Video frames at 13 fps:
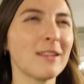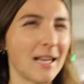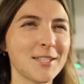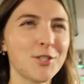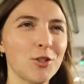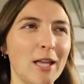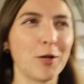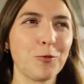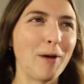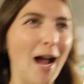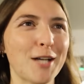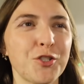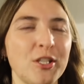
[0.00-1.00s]
unless they're like
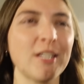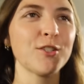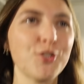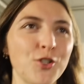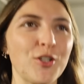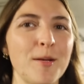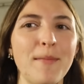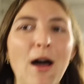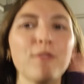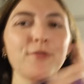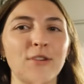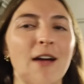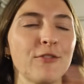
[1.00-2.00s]
rationing a certain
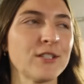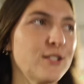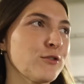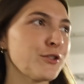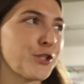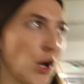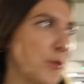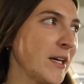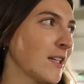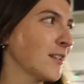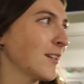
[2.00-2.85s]
amount for every single showing.